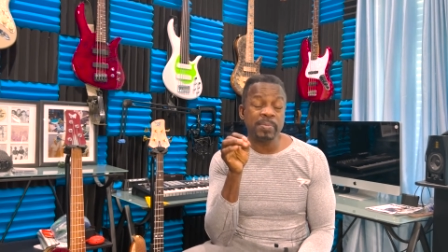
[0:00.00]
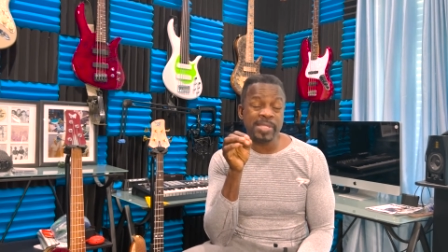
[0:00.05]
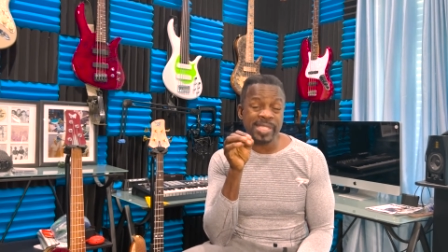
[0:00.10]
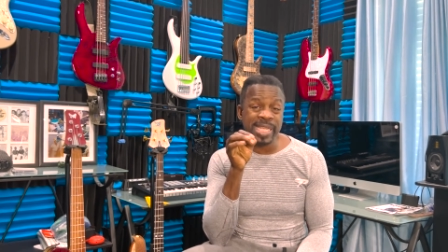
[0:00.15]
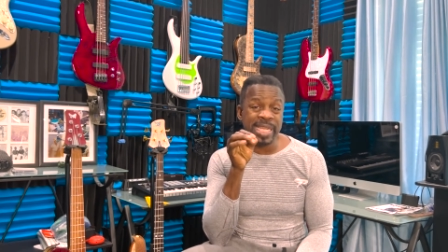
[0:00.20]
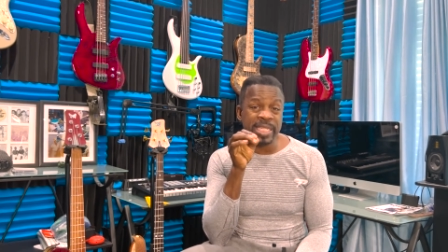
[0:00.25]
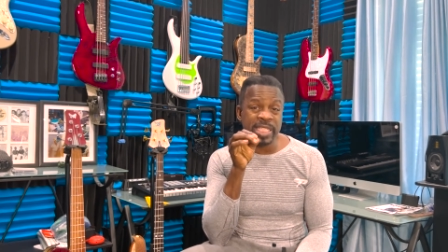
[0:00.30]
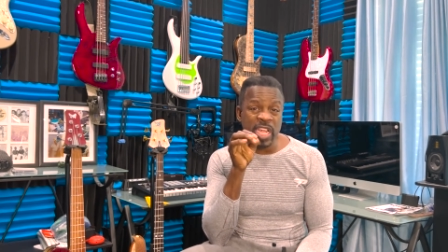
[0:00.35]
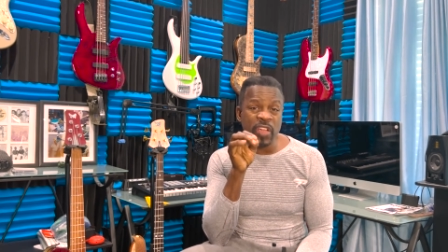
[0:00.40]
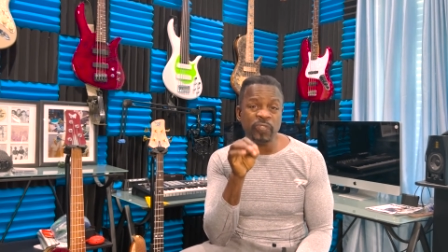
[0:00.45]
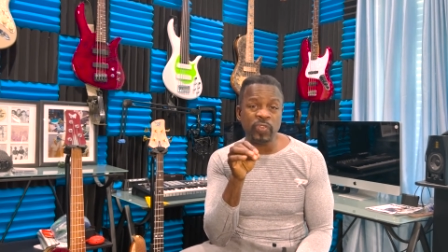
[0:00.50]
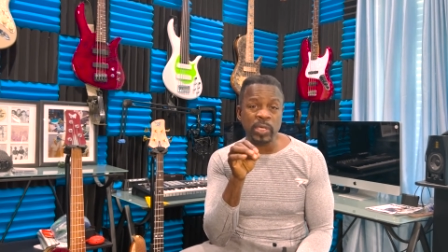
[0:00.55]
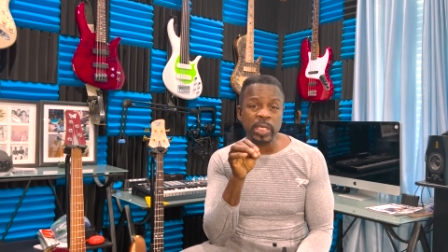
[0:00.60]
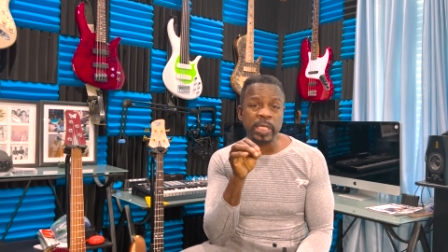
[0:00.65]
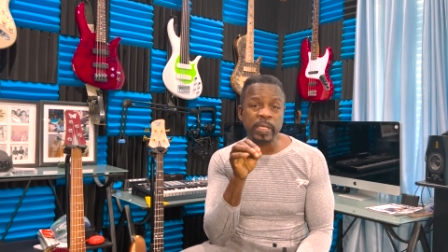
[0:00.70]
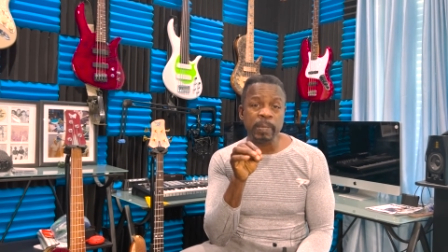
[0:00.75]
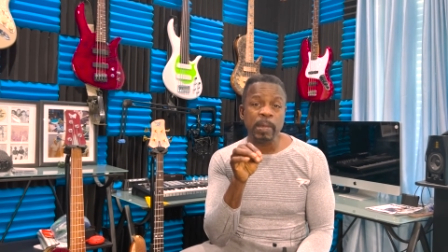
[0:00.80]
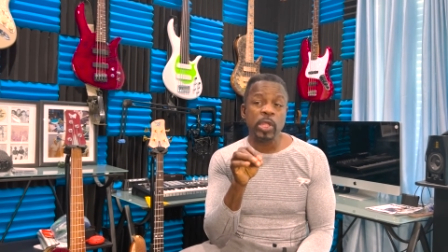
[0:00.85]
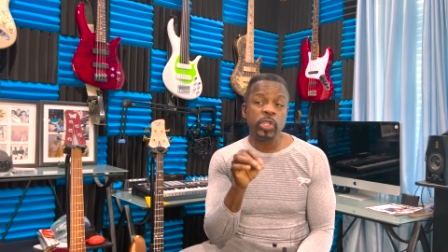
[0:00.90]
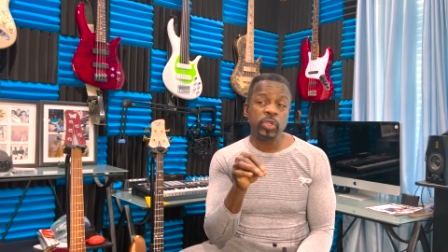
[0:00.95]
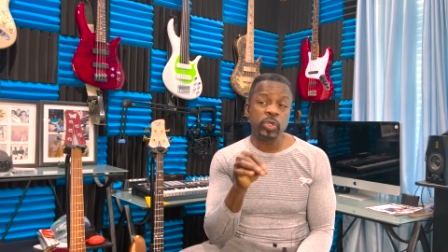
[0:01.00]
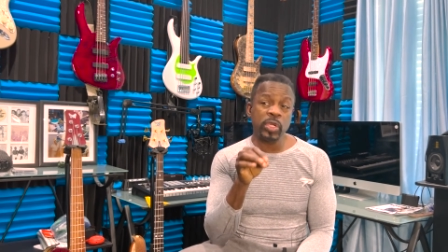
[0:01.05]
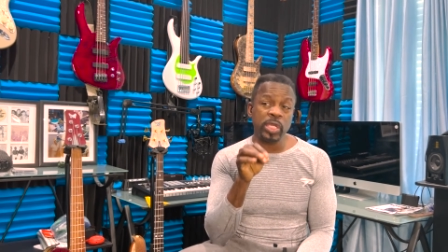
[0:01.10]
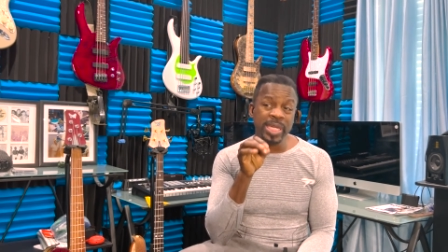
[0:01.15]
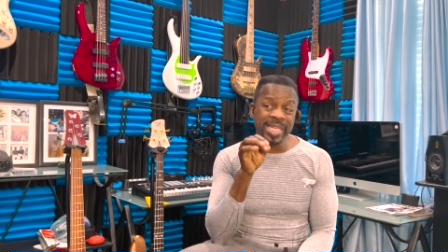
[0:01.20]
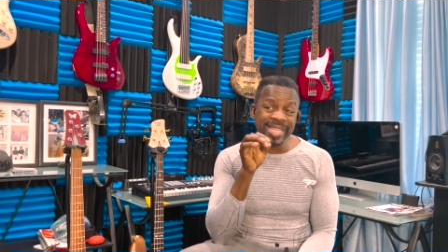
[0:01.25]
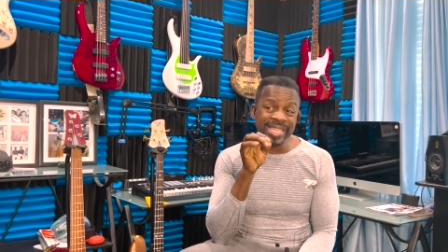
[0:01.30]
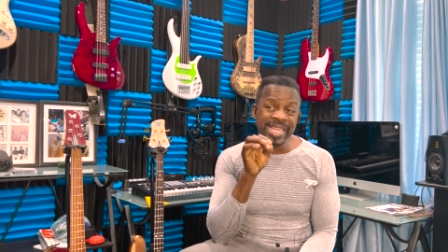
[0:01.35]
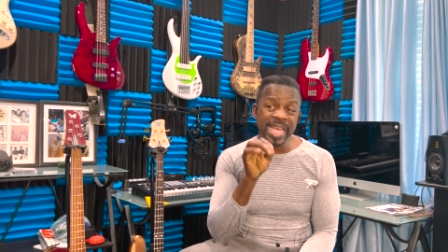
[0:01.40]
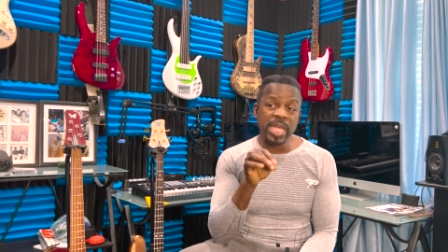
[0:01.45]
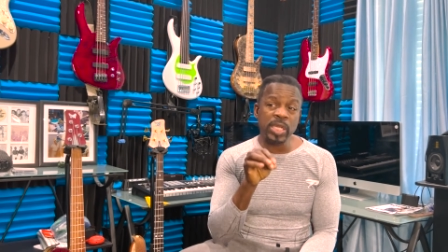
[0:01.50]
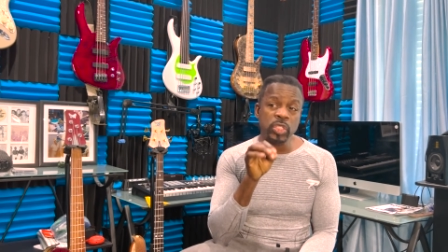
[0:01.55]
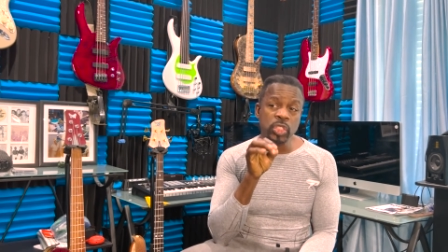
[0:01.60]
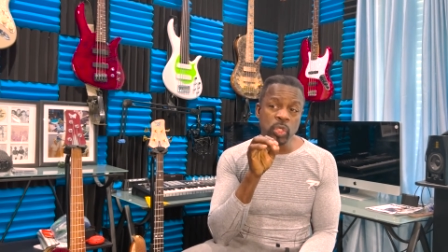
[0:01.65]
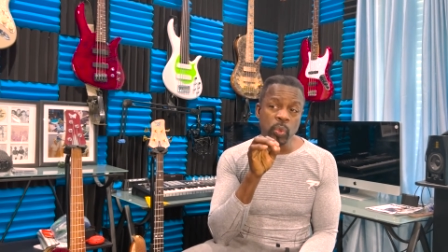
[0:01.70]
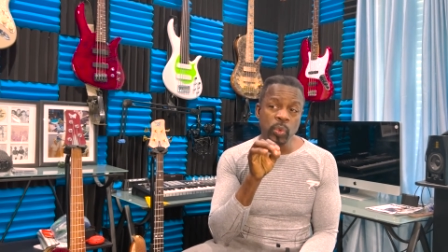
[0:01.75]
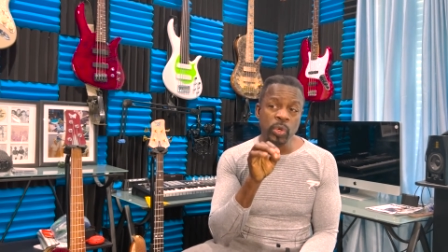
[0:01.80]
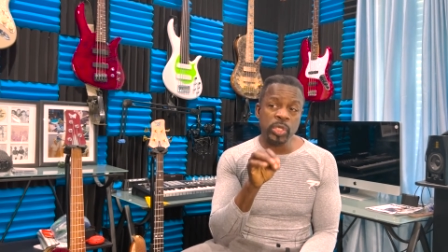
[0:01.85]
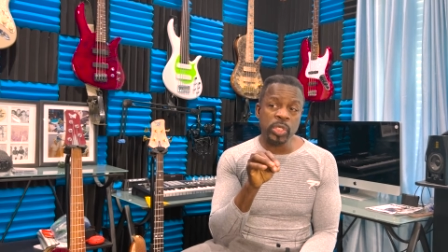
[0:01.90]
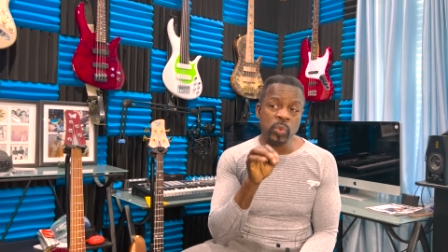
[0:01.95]
Said differently, you're going to get to
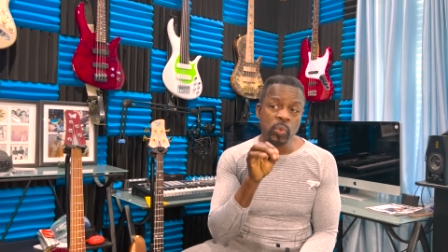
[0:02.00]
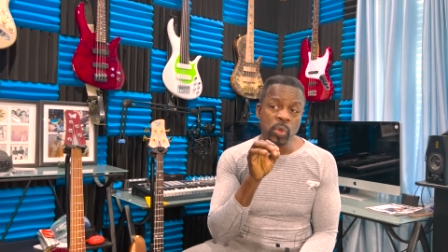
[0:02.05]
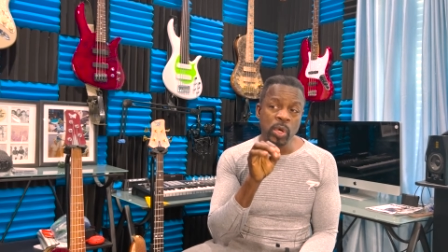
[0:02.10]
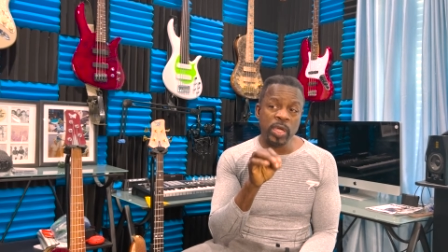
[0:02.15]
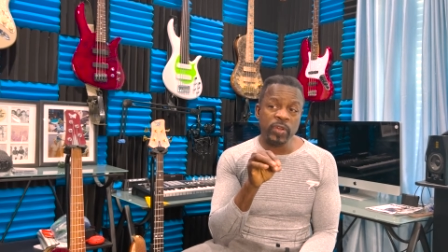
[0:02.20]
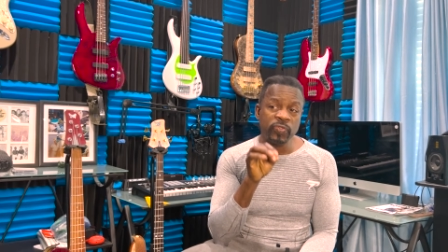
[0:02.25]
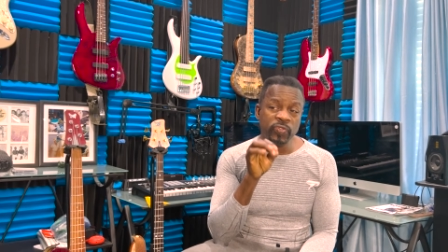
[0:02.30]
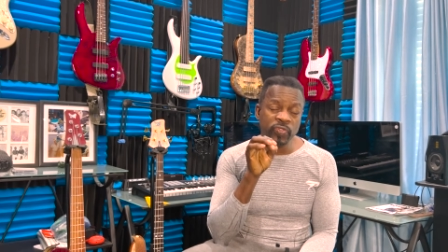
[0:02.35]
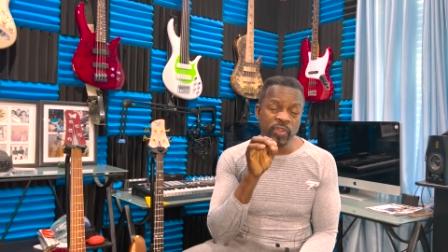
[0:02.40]
where you want